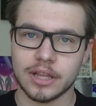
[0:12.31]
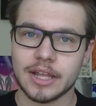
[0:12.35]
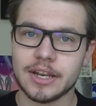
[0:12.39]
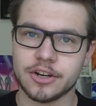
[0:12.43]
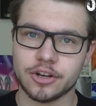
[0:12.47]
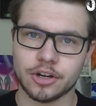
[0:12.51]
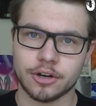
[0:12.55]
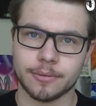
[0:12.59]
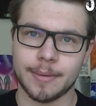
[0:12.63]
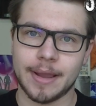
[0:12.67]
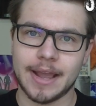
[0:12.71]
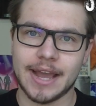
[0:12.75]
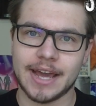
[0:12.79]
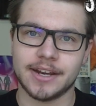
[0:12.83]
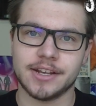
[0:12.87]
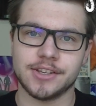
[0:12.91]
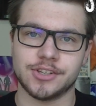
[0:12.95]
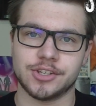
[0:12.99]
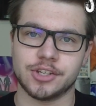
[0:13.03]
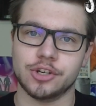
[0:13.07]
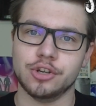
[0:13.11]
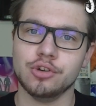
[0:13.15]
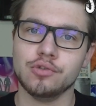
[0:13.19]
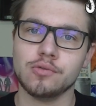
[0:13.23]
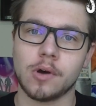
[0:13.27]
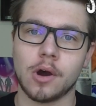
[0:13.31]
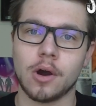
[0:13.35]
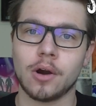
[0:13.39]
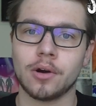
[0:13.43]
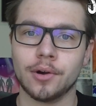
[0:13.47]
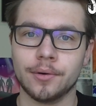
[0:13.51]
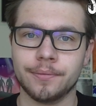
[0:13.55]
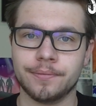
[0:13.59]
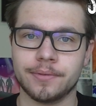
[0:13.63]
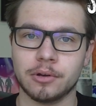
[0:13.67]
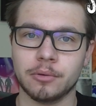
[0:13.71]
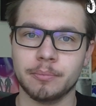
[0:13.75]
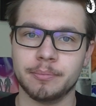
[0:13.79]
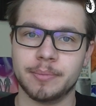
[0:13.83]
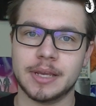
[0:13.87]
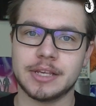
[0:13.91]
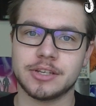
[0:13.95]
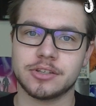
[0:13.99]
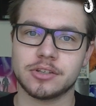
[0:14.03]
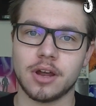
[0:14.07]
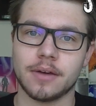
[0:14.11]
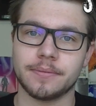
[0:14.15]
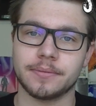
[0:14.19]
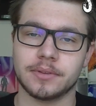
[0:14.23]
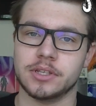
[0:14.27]
Slender Man is a new horror film
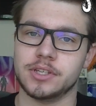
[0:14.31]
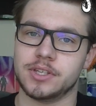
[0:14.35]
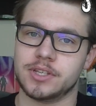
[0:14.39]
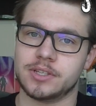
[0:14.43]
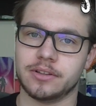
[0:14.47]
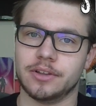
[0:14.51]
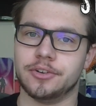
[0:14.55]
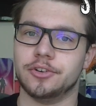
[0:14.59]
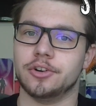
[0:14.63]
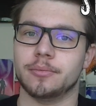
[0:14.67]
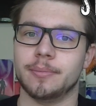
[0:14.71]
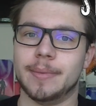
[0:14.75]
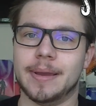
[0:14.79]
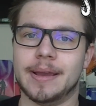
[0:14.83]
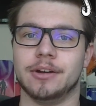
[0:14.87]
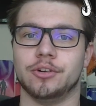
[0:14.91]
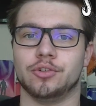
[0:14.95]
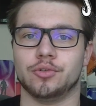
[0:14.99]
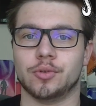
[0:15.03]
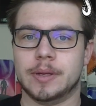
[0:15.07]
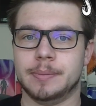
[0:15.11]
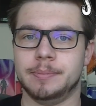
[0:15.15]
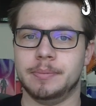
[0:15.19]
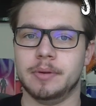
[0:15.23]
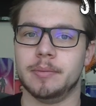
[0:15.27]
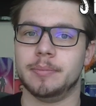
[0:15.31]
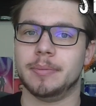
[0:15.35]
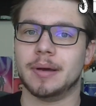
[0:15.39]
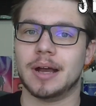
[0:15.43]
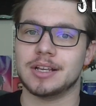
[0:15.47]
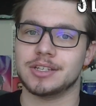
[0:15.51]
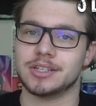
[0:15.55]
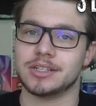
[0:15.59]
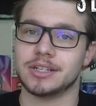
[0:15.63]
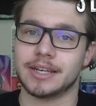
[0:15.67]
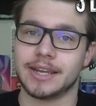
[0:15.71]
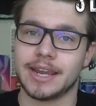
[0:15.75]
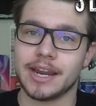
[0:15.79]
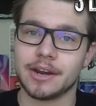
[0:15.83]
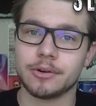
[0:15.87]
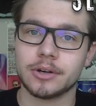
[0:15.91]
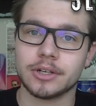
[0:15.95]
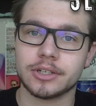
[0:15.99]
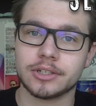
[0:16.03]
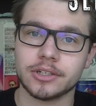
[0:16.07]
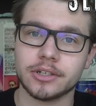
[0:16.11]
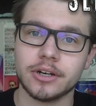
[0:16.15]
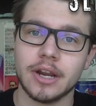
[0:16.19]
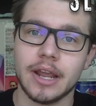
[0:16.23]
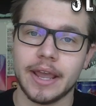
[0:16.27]
based off of the Slender Man creepypasta
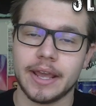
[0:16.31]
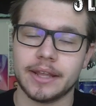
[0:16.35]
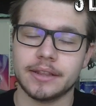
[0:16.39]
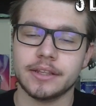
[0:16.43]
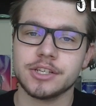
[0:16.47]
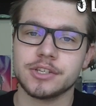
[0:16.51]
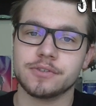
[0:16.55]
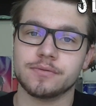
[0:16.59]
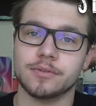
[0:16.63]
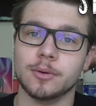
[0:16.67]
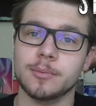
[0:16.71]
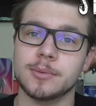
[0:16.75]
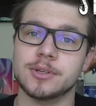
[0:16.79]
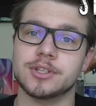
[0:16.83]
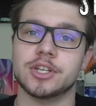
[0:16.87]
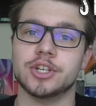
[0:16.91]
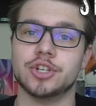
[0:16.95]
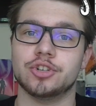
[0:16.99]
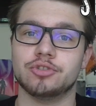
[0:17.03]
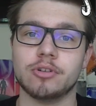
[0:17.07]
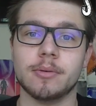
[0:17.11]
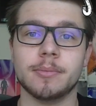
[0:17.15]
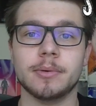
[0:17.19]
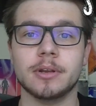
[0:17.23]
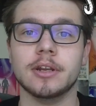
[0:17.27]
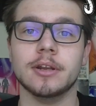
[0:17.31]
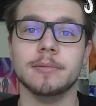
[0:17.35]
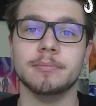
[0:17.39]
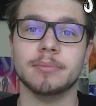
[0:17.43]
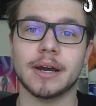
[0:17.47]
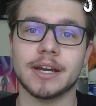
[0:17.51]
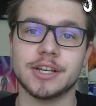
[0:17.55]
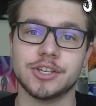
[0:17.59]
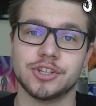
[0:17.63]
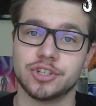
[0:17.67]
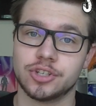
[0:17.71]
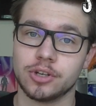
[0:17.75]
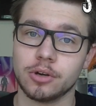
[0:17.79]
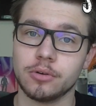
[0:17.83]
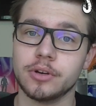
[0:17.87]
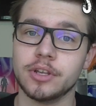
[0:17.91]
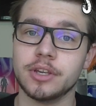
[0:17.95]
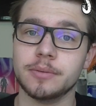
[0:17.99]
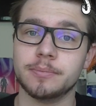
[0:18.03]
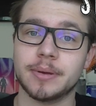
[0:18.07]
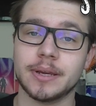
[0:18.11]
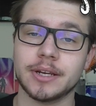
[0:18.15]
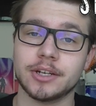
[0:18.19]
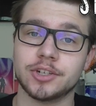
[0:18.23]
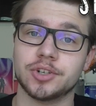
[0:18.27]
character, and this film is distributed by
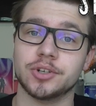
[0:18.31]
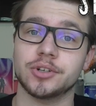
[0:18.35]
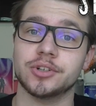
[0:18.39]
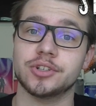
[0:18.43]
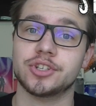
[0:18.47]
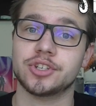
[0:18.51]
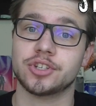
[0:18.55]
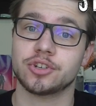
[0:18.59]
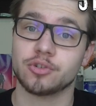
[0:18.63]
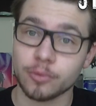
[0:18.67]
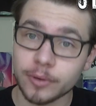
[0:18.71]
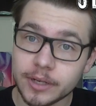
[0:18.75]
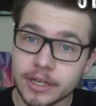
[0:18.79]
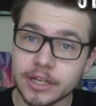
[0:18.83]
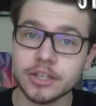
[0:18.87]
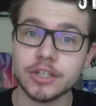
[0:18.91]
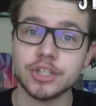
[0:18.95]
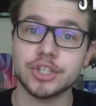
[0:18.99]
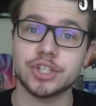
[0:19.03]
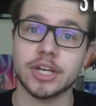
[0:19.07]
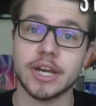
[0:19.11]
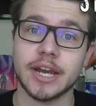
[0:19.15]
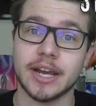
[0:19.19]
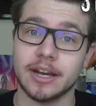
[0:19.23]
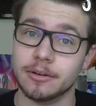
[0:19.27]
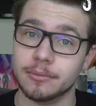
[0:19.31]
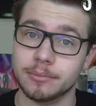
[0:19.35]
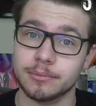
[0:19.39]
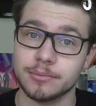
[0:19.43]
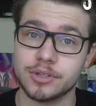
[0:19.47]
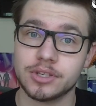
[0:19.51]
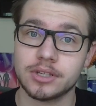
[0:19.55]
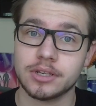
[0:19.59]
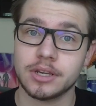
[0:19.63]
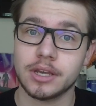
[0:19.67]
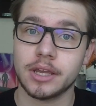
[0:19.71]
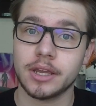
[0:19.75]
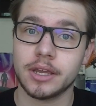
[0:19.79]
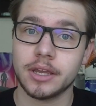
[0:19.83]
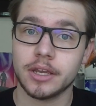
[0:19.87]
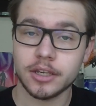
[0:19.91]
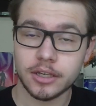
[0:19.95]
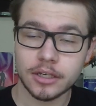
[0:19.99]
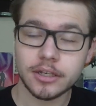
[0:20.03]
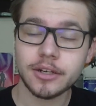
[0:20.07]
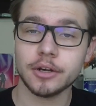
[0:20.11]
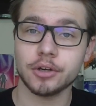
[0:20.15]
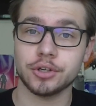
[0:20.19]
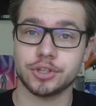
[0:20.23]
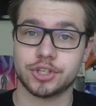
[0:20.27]
Sony Pictures Screen Gems.
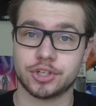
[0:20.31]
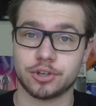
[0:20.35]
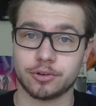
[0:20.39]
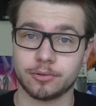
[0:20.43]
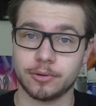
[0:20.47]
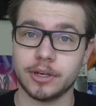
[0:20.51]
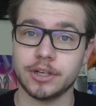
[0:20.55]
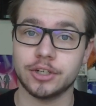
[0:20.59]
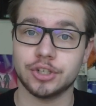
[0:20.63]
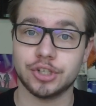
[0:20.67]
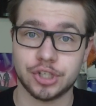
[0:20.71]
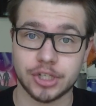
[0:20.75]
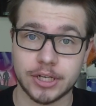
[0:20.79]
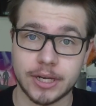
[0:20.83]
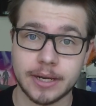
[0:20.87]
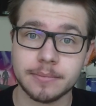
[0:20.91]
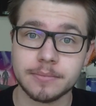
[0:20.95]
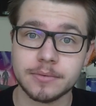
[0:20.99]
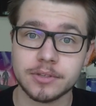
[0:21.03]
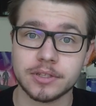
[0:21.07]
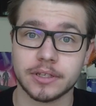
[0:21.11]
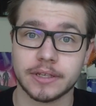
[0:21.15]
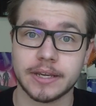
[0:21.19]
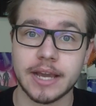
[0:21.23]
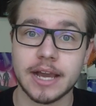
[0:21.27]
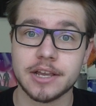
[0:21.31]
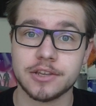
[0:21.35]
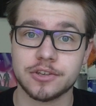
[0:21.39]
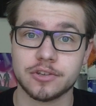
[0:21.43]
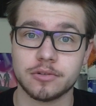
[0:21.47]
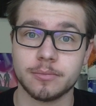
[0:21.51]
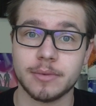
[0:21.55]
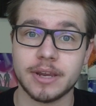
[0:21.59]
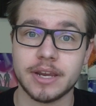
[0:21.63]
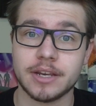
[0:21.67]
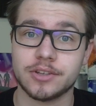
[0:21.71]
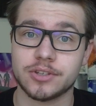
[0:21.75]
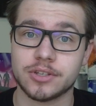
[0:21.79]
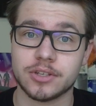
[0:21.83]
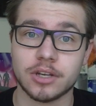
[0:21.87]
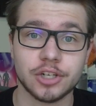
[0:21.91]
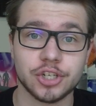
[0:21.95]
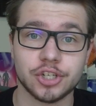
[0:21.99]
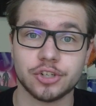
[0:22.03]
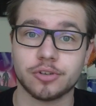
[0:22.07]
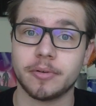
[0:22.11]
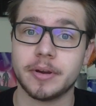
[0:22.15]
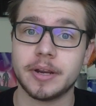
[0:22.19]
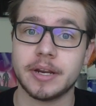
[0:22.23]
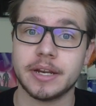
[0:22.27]
You know Screen Gems, the guys who made
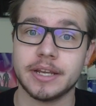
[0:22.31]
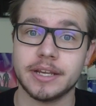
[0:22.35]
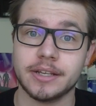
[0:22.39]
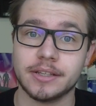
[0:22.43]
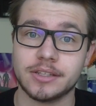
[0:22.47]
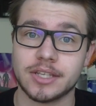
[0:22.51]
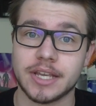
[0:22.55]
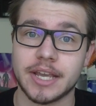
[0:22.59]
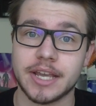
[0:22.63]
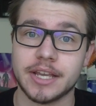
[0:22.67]
such great hits